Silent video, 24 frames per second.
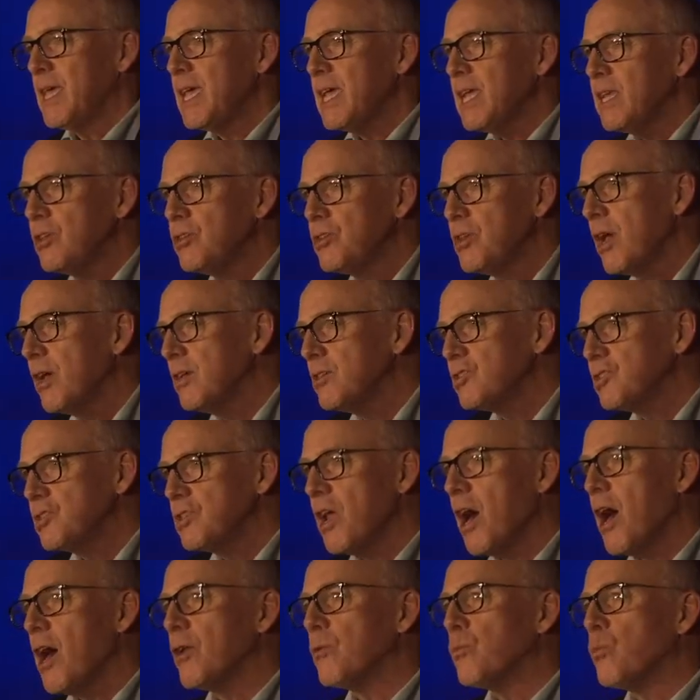He does
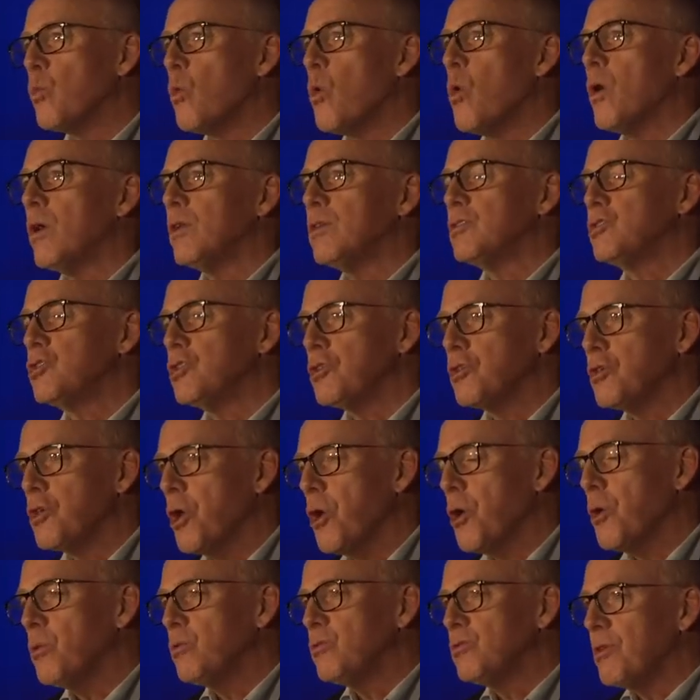not want to
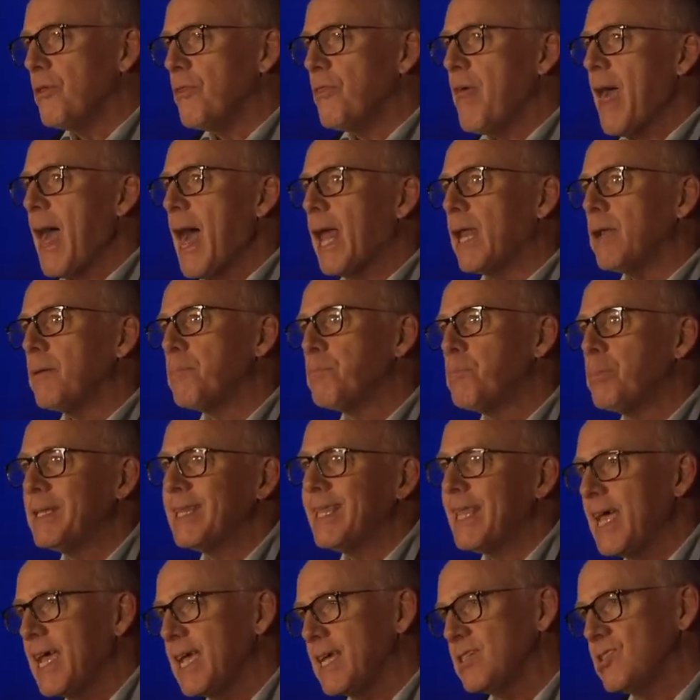go to that
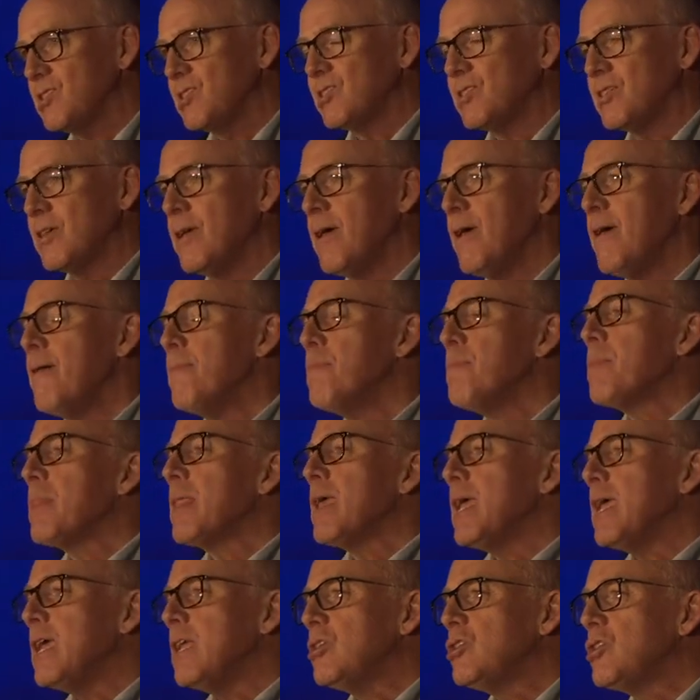place.
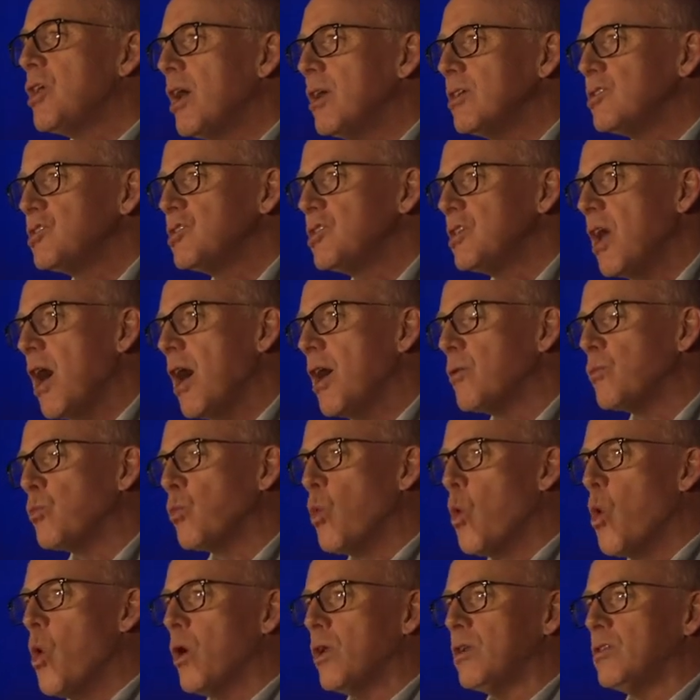He does not
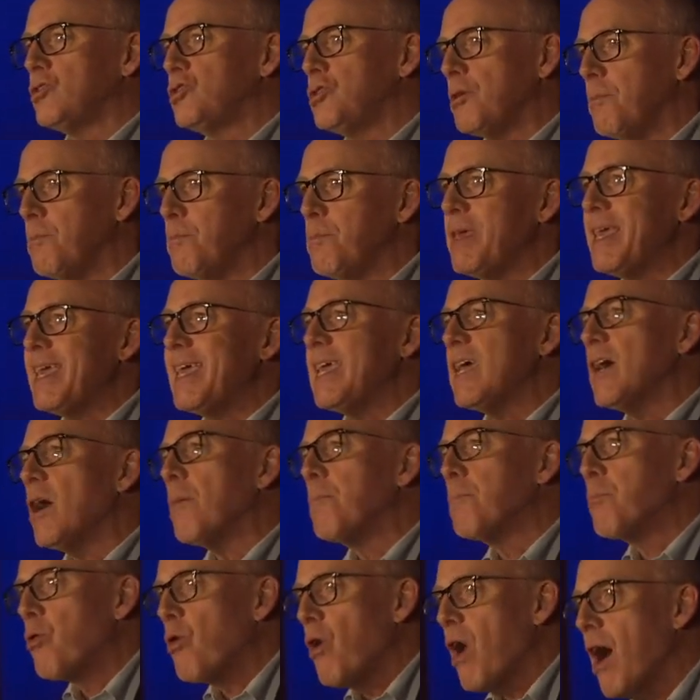want to be
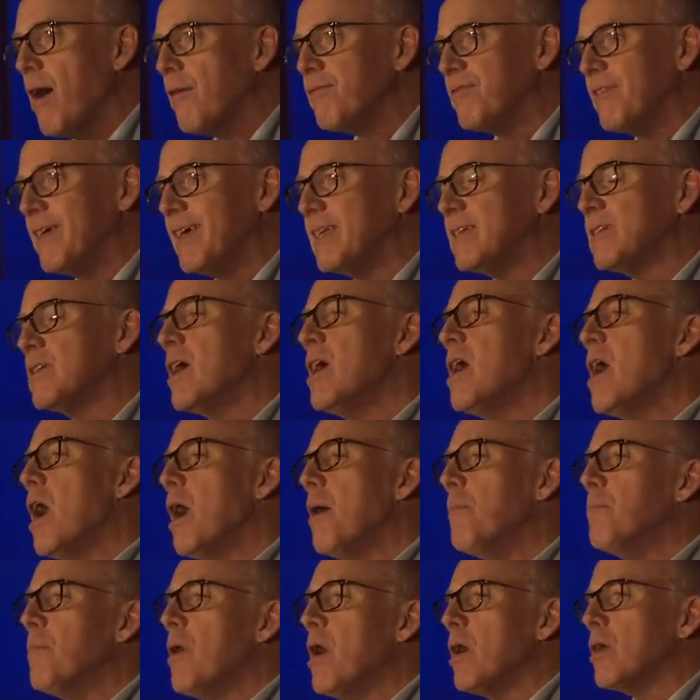a prophet
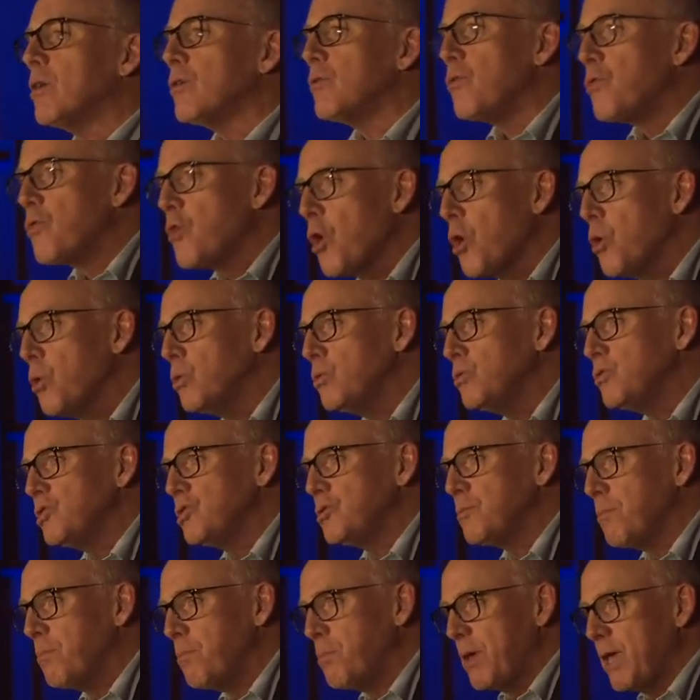among
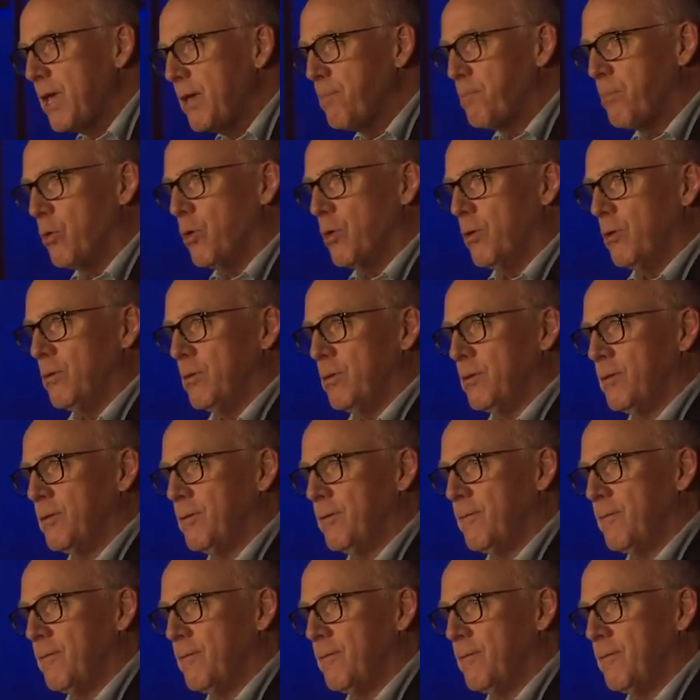those people.